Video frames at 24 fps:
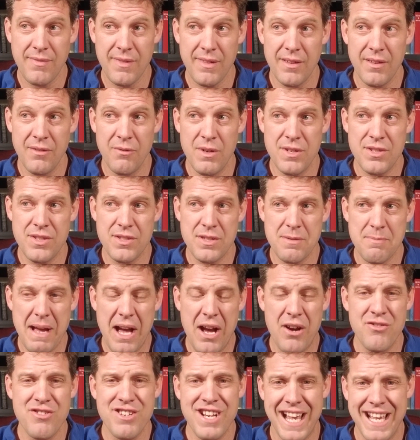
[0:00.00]
which is
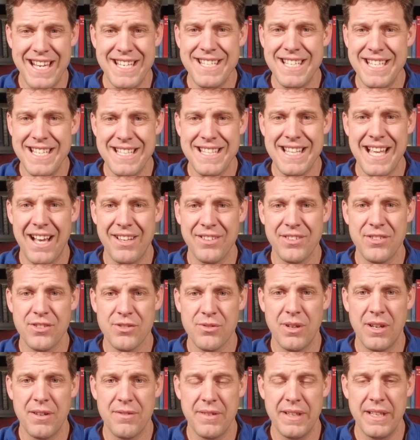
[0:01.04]
about 19,000
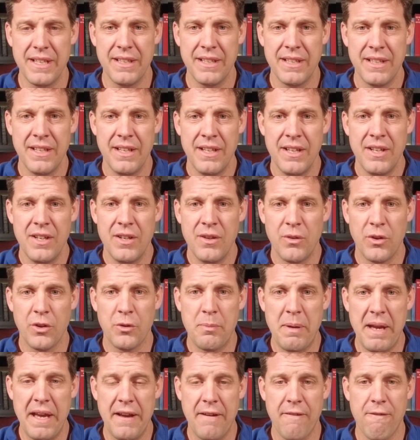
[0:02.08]
square feet, was
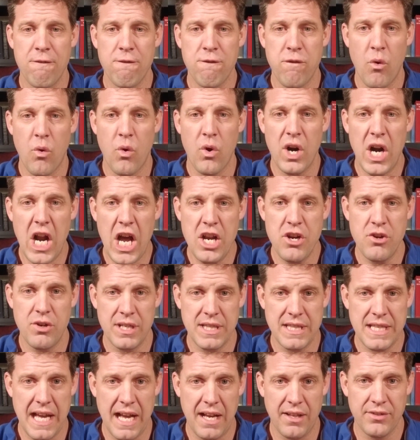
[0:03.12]
paying
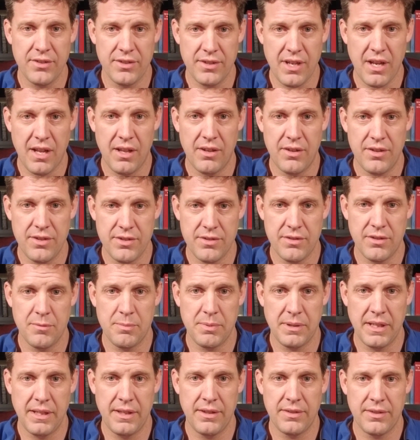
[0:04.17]
$400,000 to
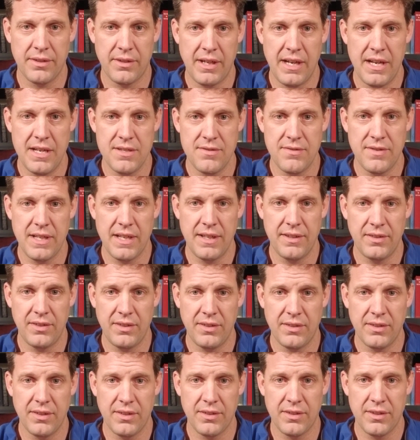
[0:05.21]
replace their HVAC
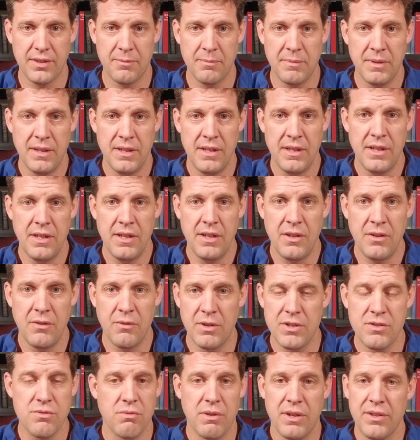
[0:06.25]
system,
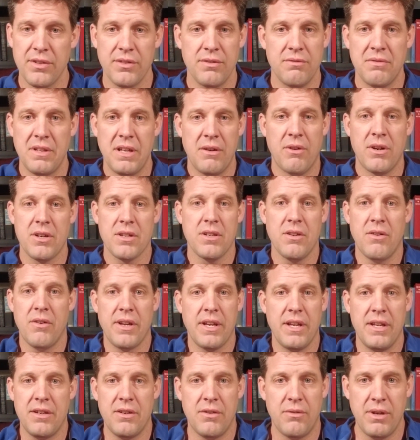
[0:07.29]
which they weren't going
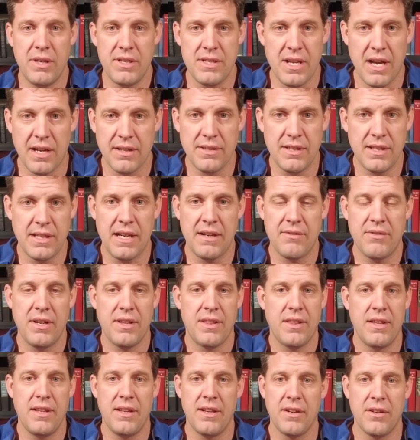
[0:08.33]
in and reducting
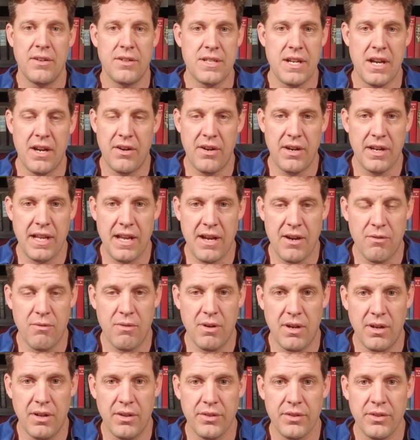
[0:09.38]
everything or tearing out
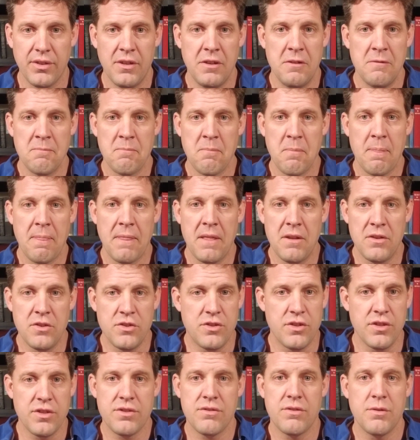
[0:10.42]
walls,
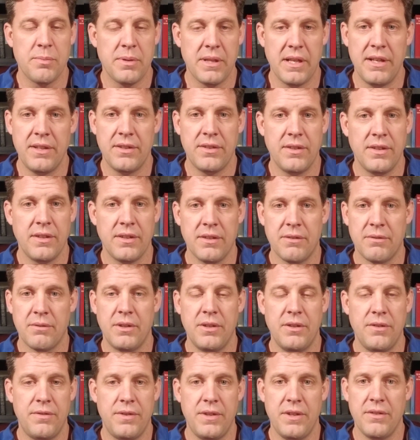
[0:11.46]
just replacing the
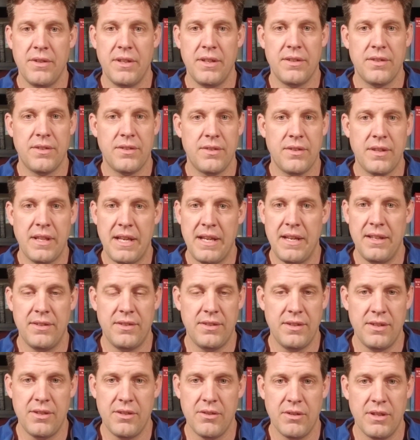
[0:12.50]
roof units, the
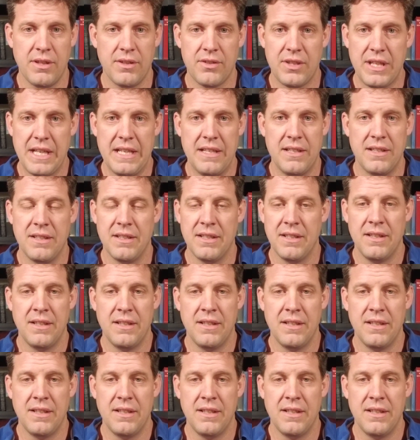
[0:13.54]
AC units, and